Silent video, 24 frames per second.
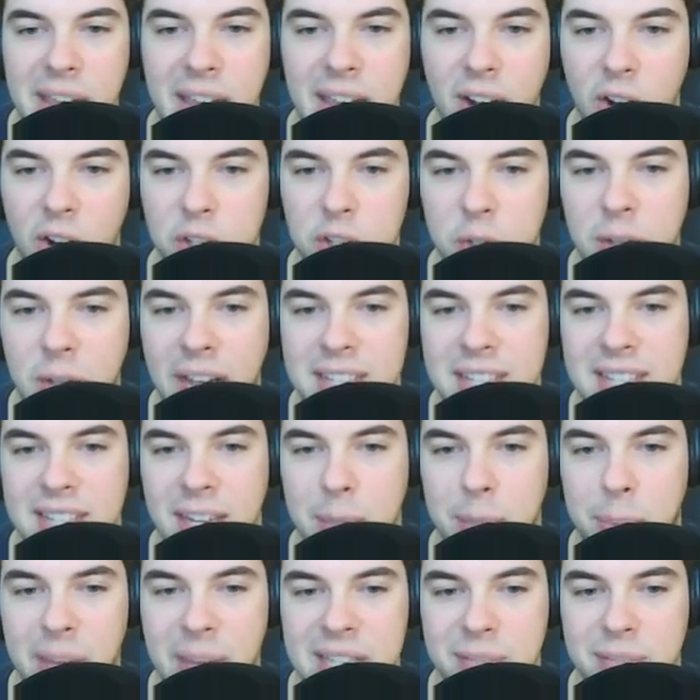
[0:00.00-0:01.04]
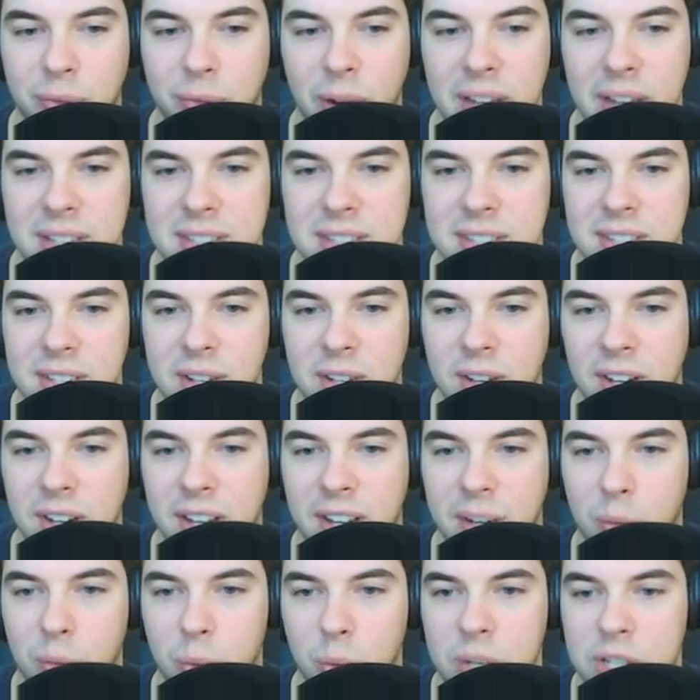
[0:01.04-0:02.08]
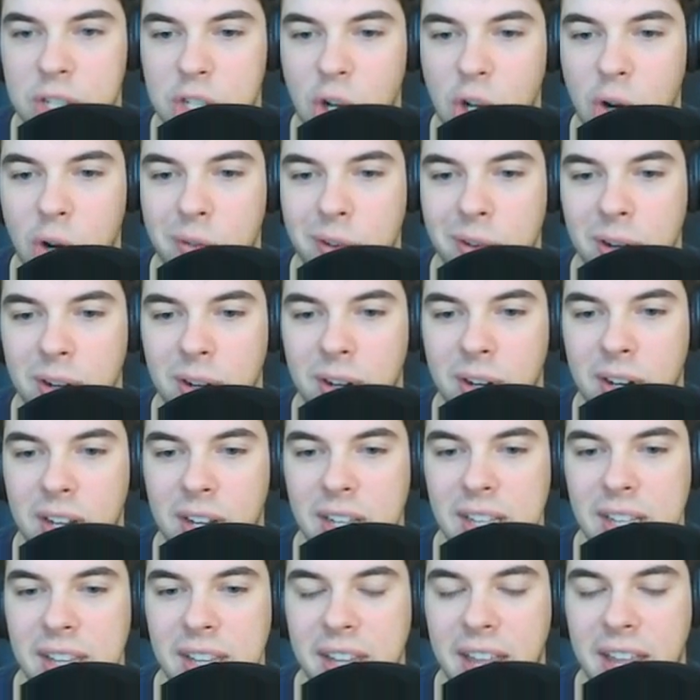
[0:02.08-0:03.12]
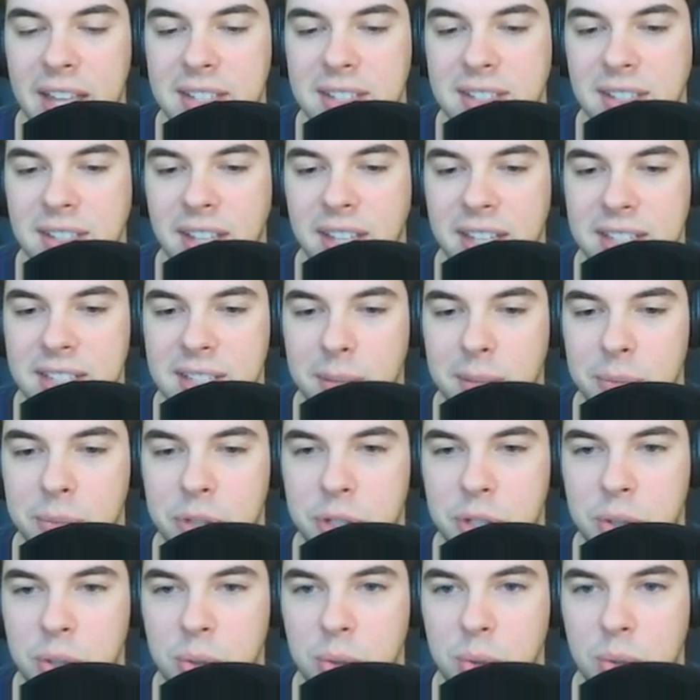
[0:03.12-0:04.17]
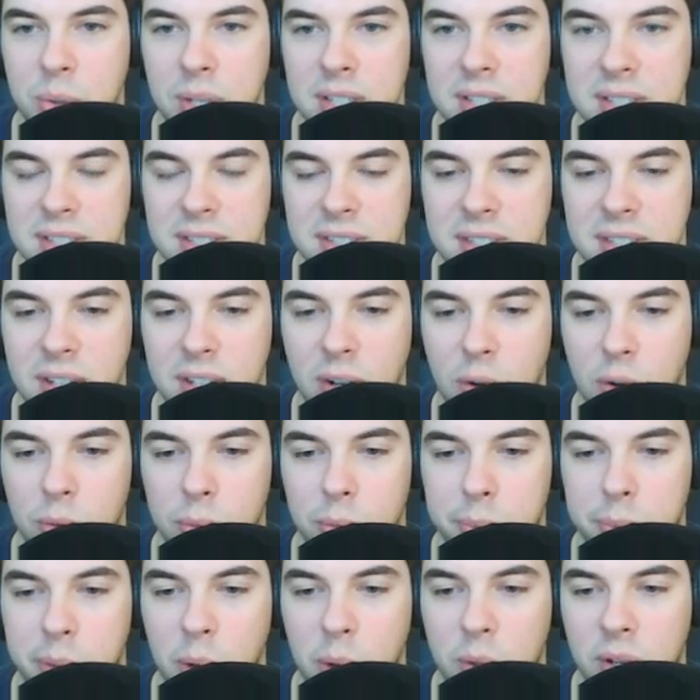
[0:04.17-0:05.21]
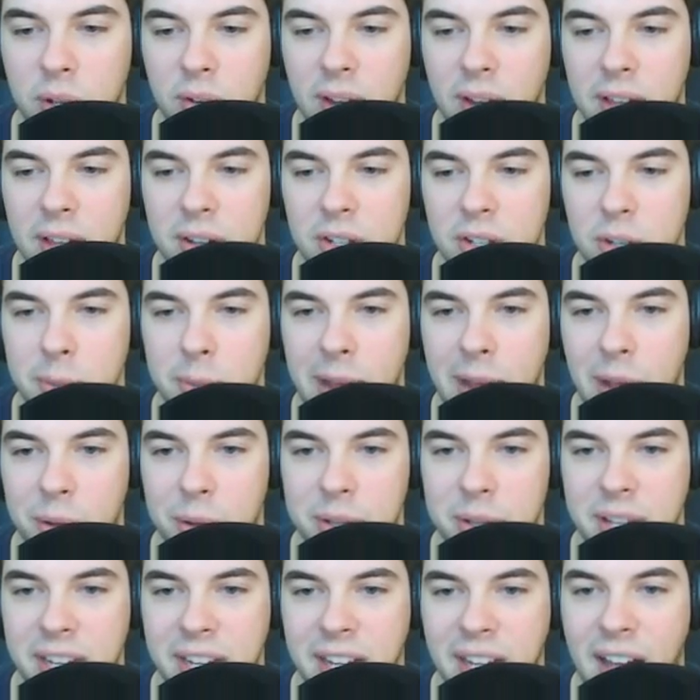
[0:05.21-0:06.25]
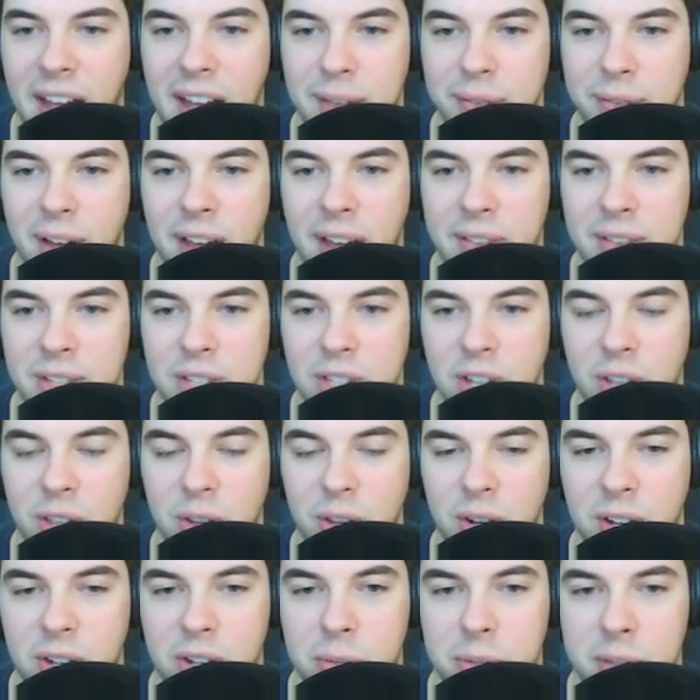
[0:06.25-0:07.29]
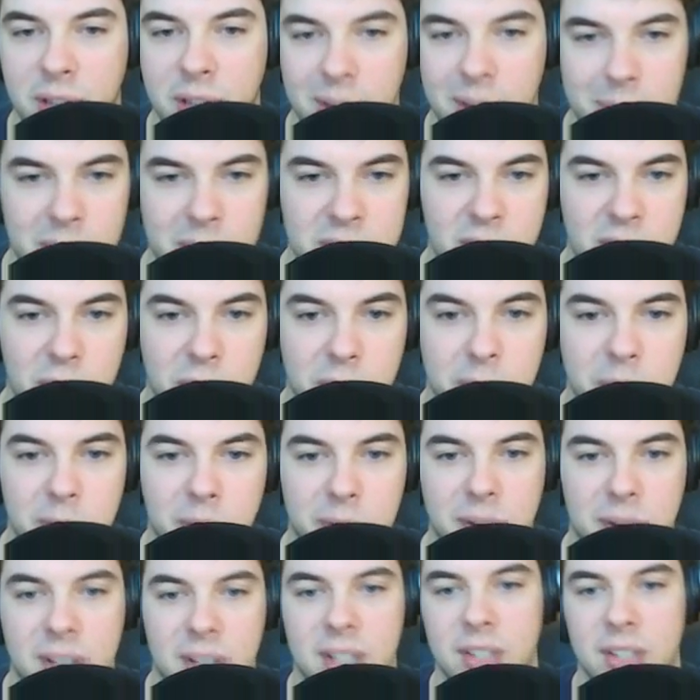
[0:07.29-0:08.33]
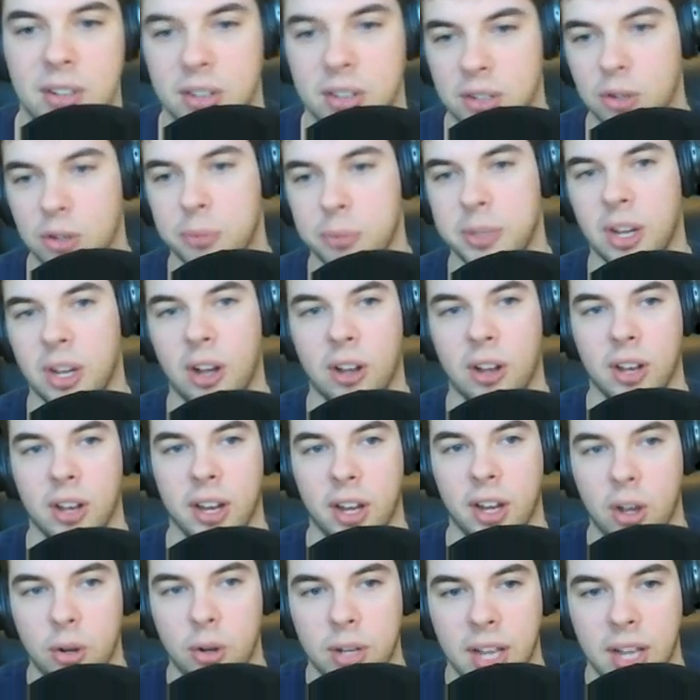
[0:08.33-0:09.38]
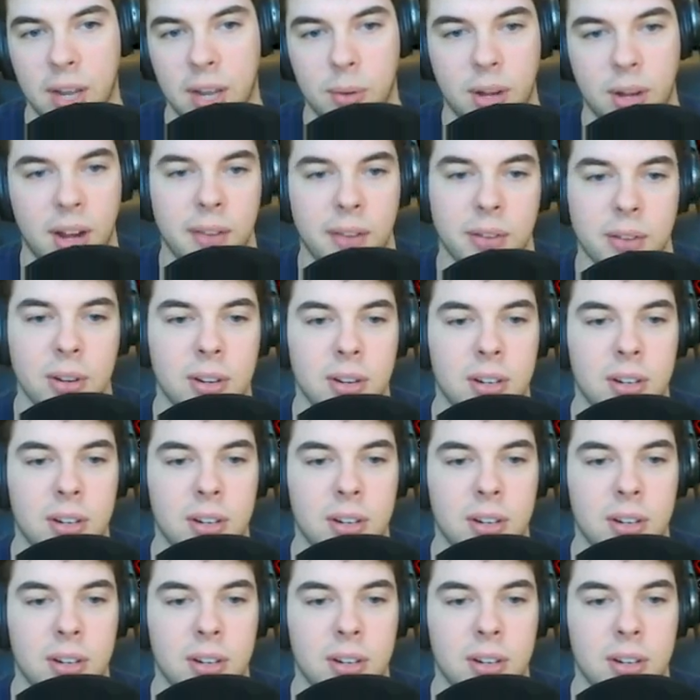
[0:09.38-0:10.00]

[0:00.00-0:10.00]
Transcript: are you guys like best friends? Are you gonna like reach over as like some dude is, you know, poking around in your mouth, like high five each other, and he'll be like, please don't move. And you'll be all like, okay, whatever.